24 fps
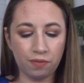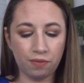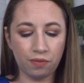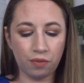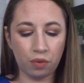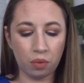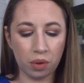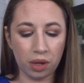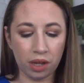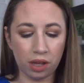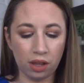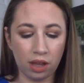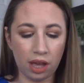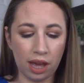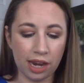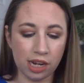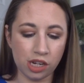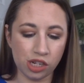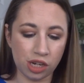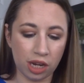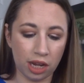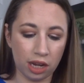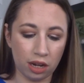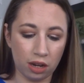Foil
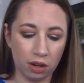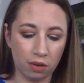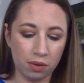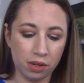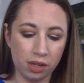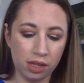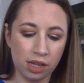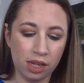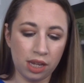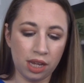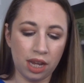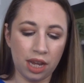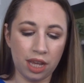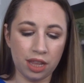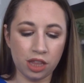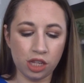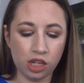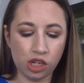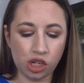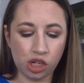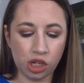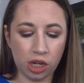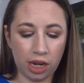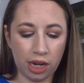eyeshadow in the
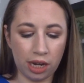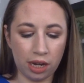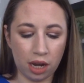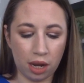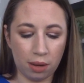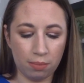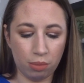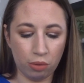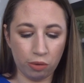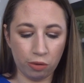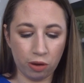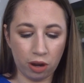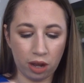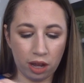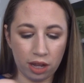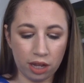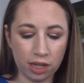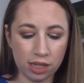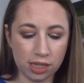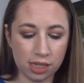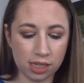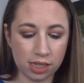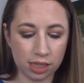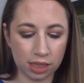shade
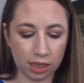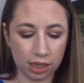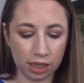Bronze